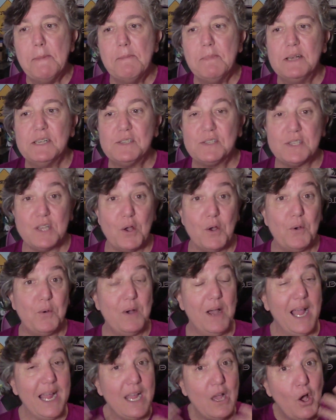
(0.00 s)
So
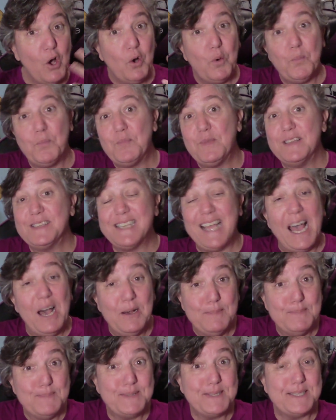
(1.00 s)
I hope this
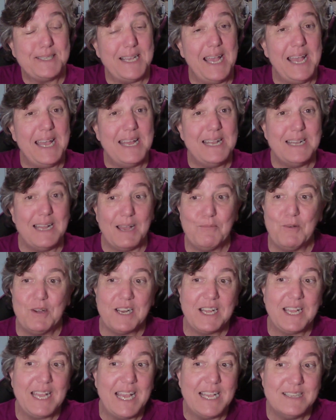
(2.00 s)
helps, and I want
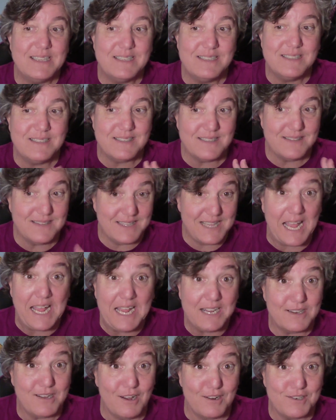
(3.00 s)
to again
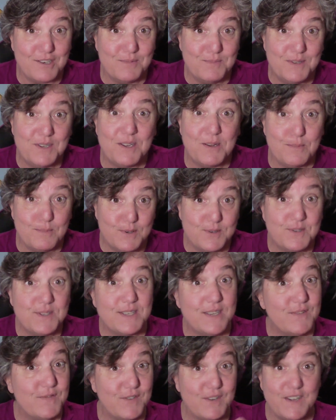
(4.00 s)
thank Dr. Munir
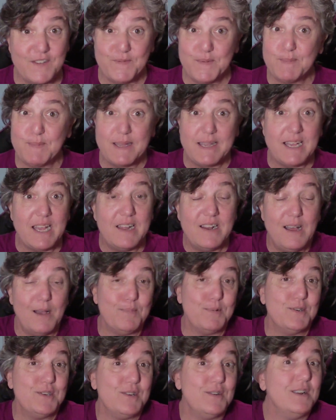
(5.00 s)
Musa for giving me an
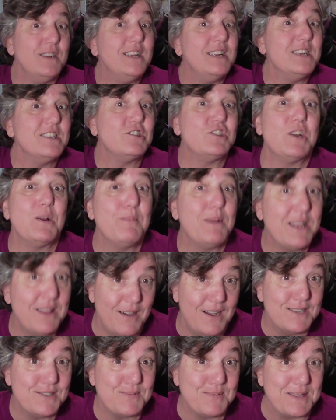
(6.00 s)
opportunity to share my
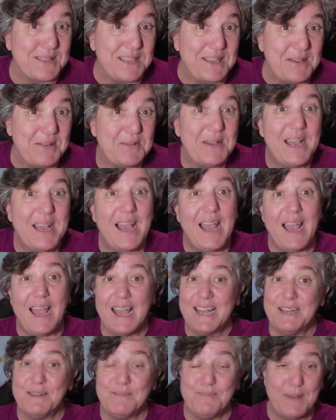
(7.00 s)
thoughts with you,
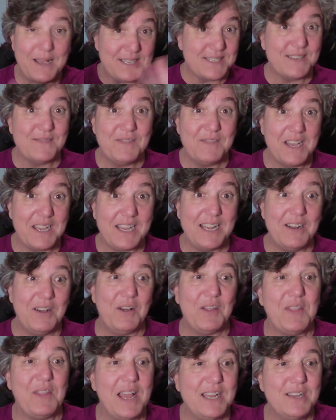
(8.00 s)
and best of luck in
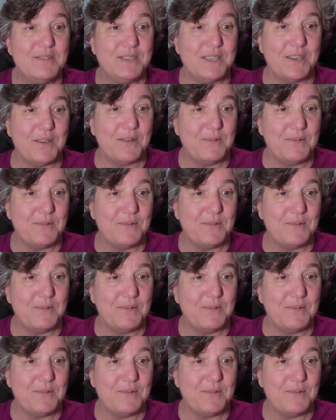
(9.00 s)
all that you do.